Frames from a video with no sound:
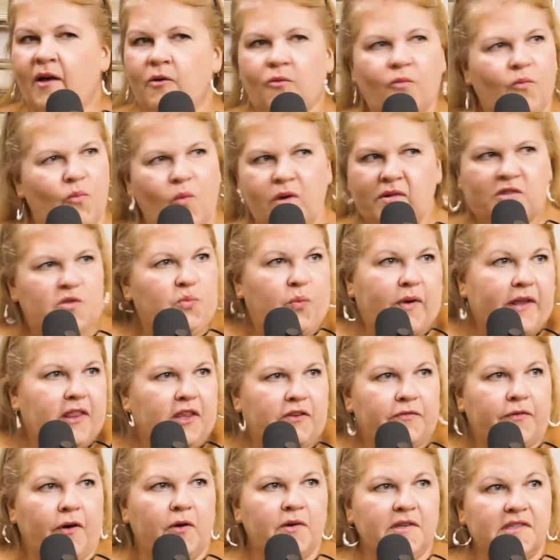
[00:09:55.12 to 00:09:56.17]
was really
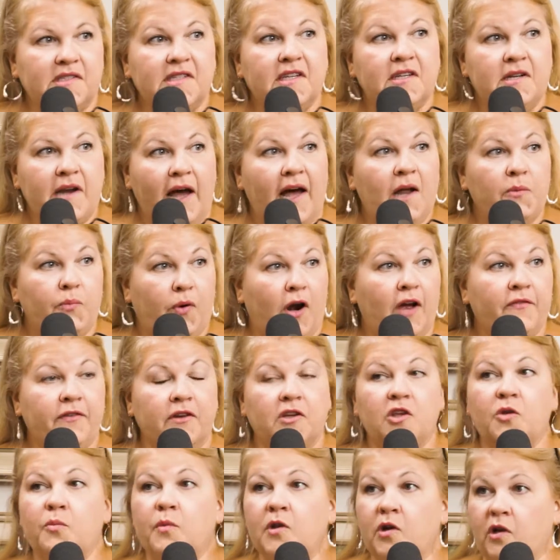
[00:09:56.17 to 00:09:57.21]
focused in nonprofit
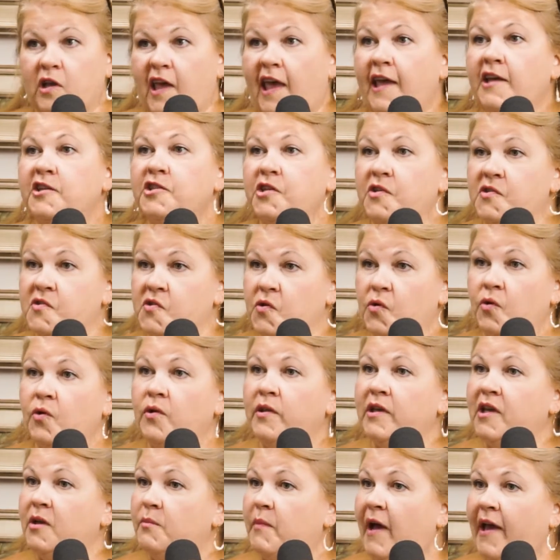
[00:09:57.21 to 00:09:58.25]
communications
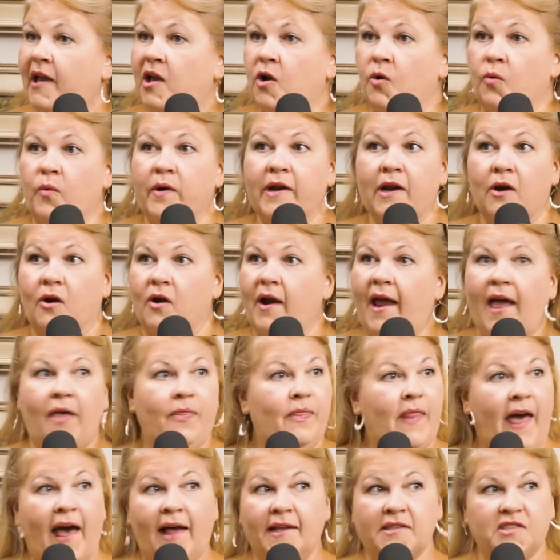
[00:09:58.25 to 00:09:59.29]
early in my career, and
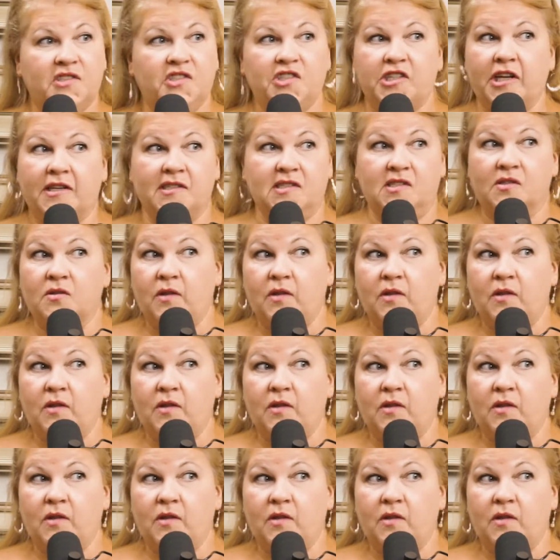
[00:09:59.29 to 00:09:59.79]
that's just